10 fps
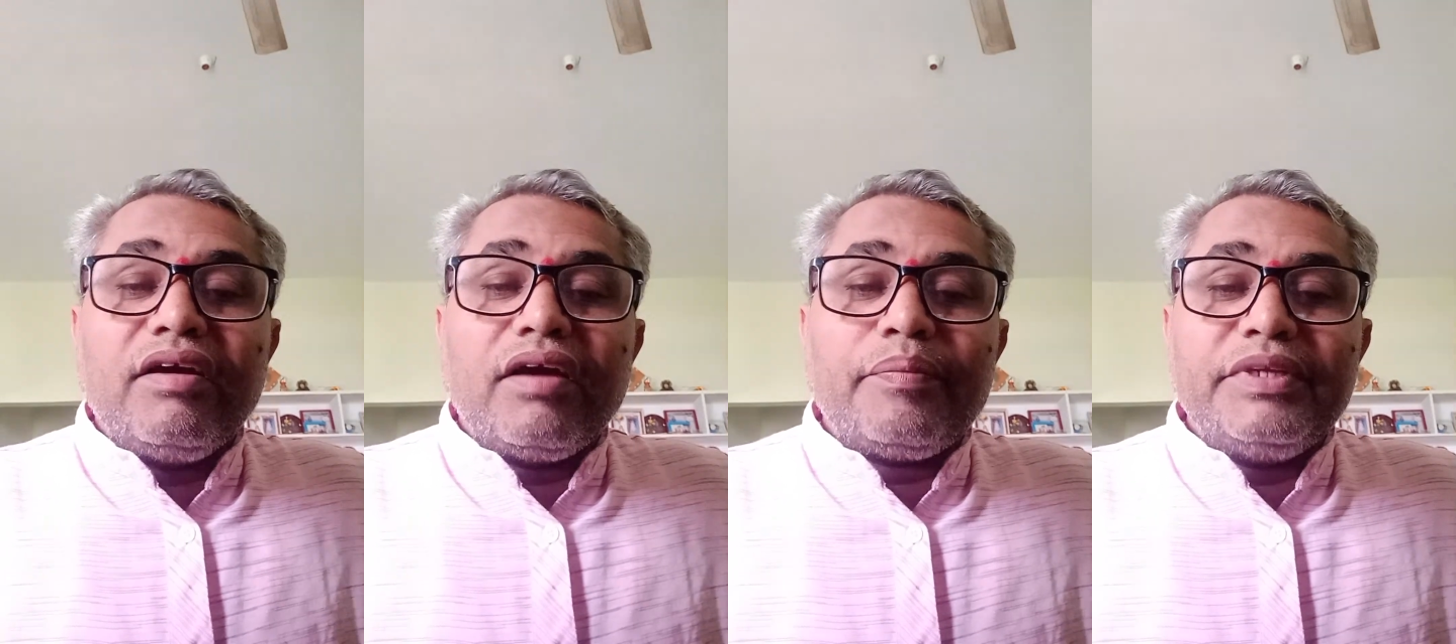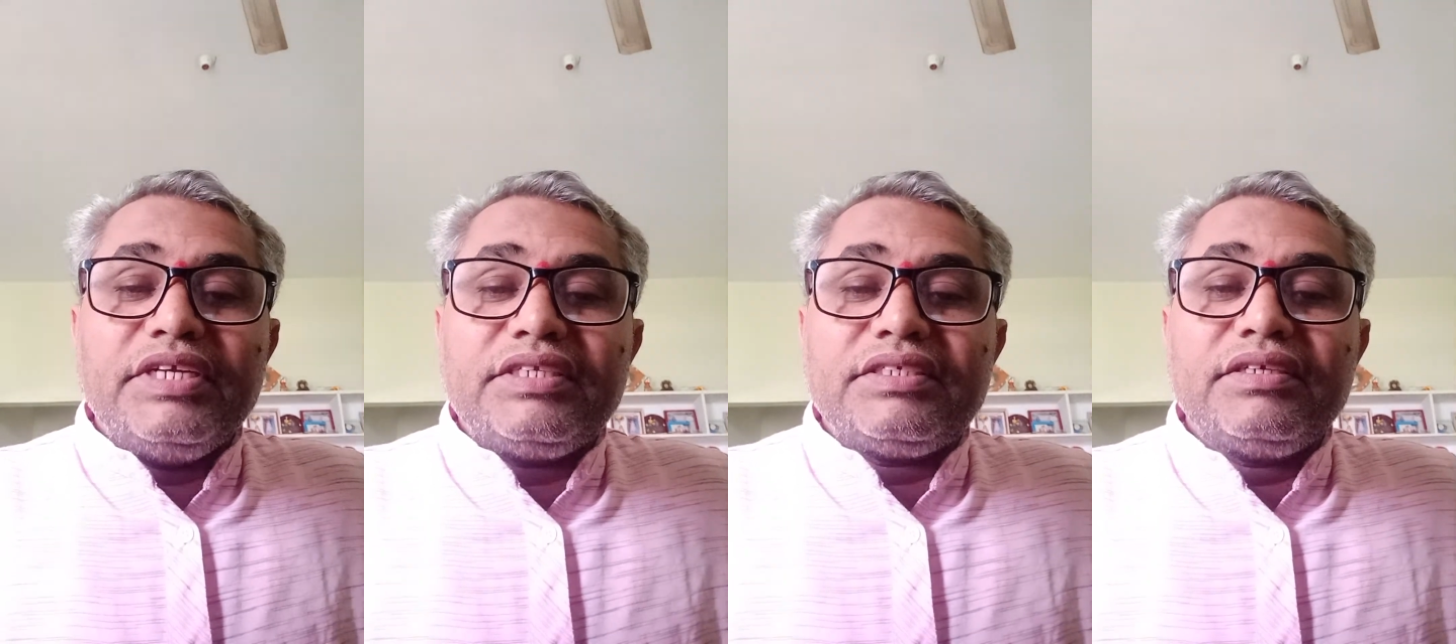
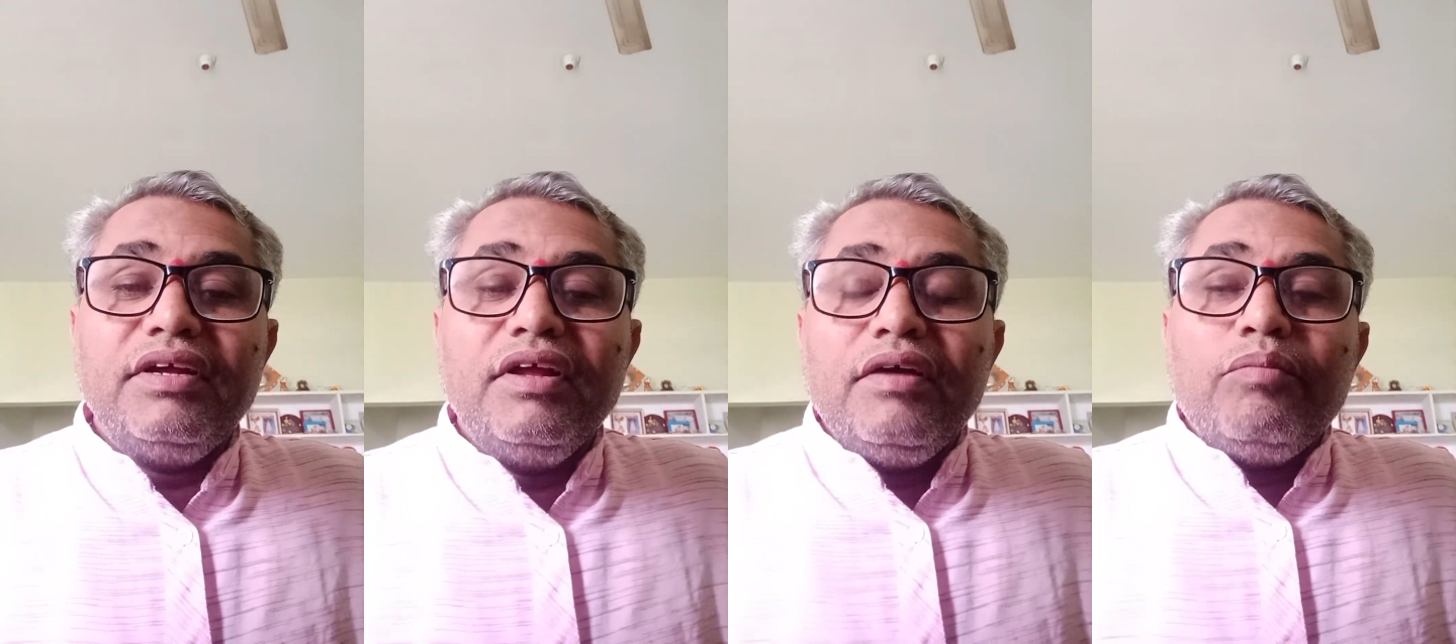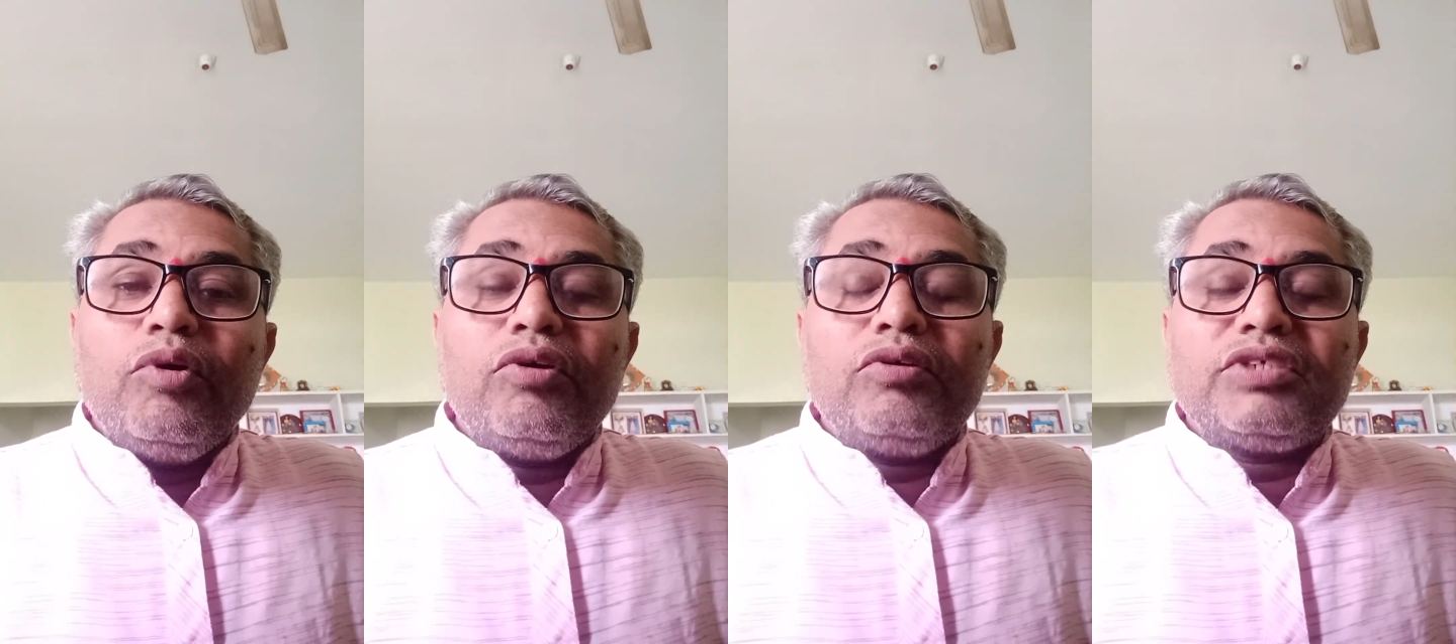corpuscles.
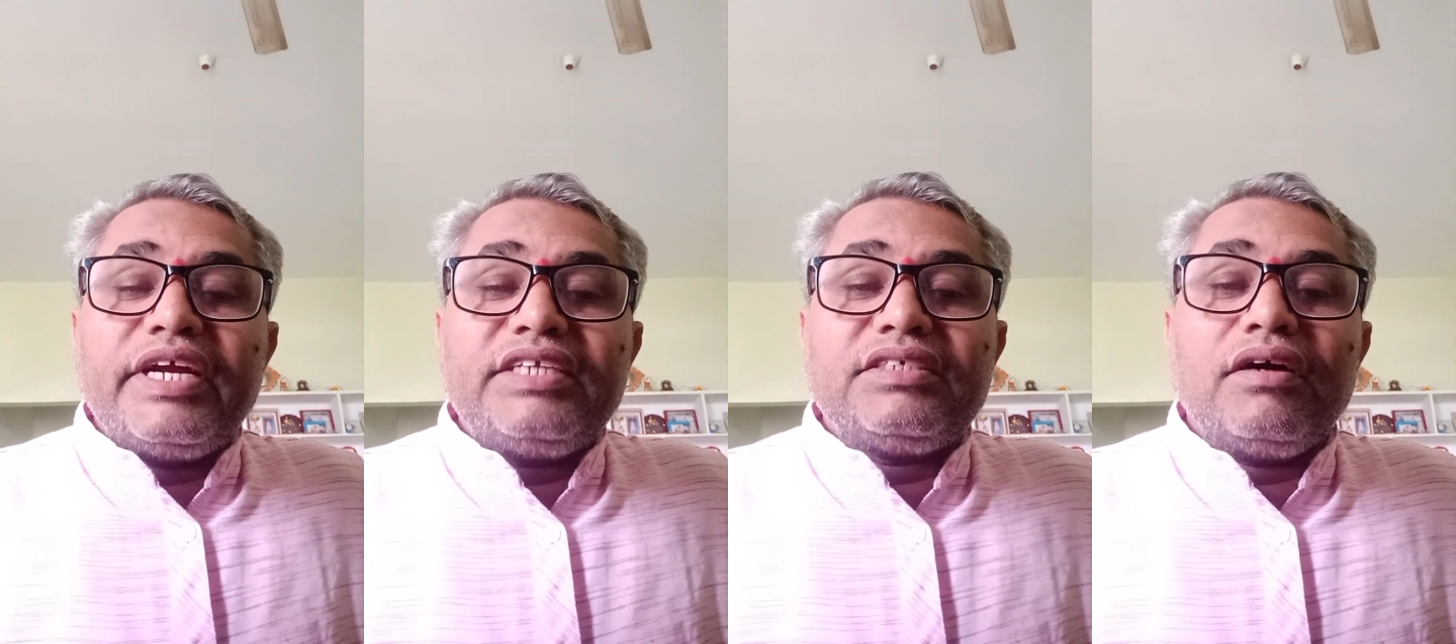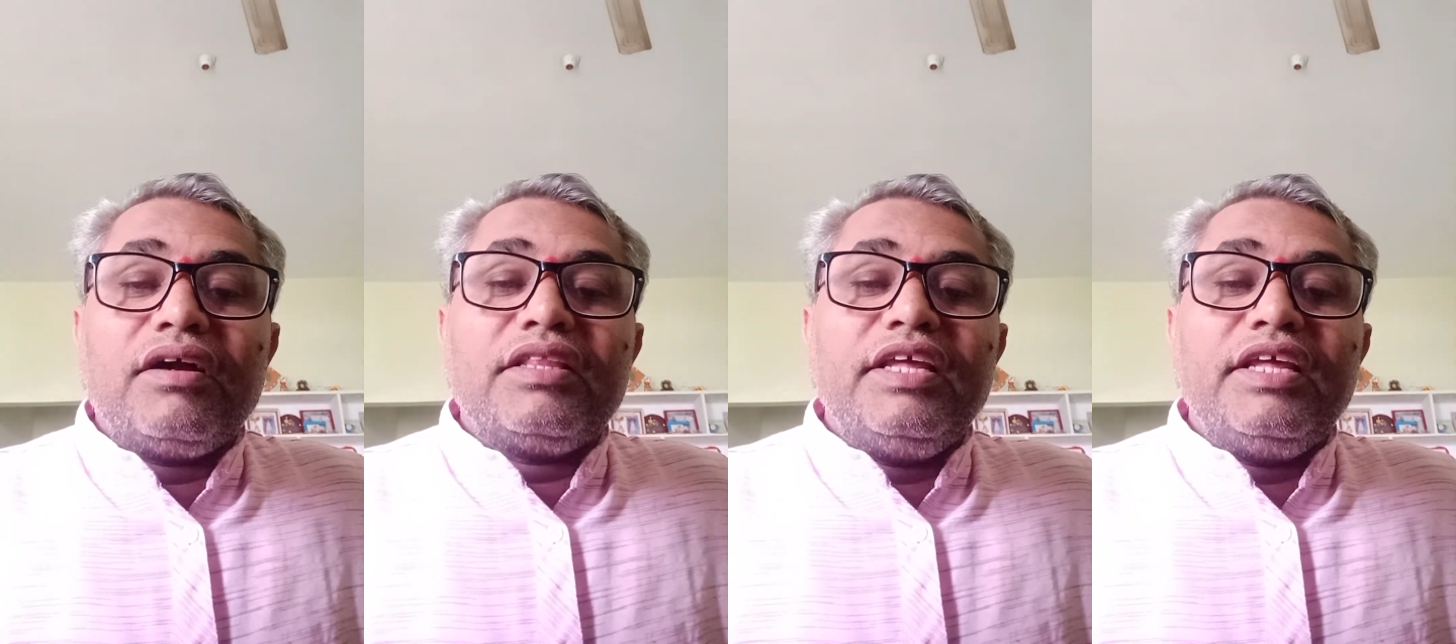Monocytes are